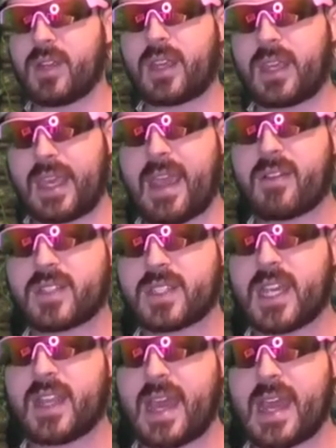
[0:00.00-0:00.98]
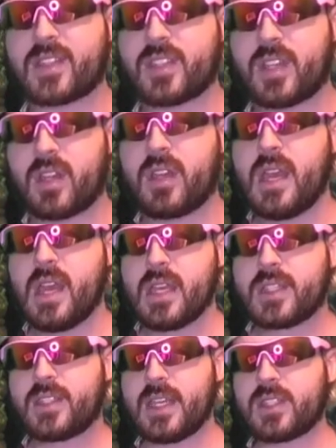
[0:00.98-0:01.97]
I can guarantee that. So
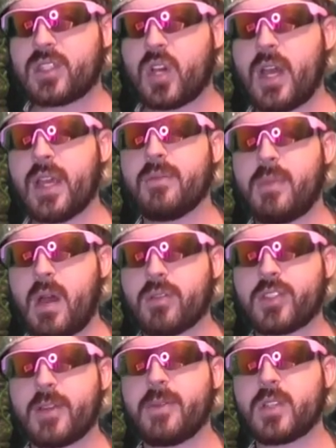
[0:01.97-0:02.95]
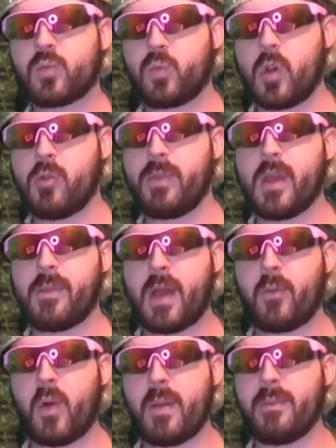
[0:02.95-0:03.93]
sit tight. Mole Slippers will be
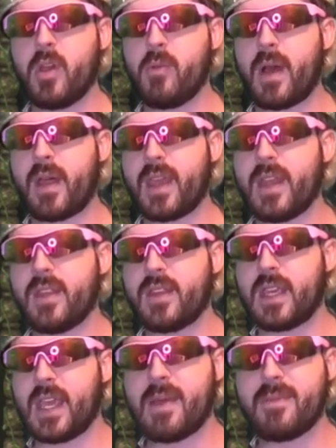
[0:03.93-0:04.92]
above 1 mil by the end of the year.